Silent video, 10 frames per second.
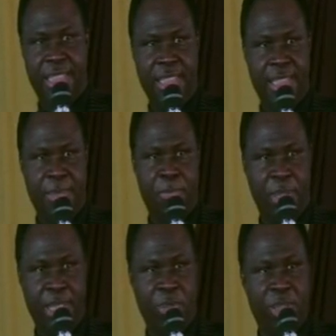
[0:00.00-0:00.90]
His
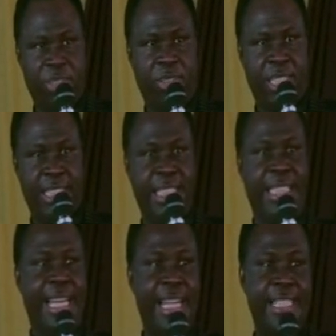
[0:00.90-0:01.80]
body was already
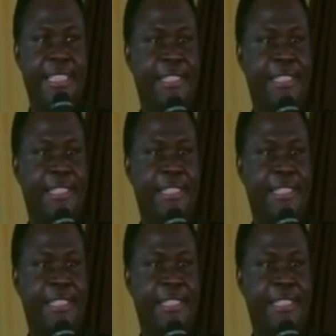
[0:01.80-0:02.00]
dead.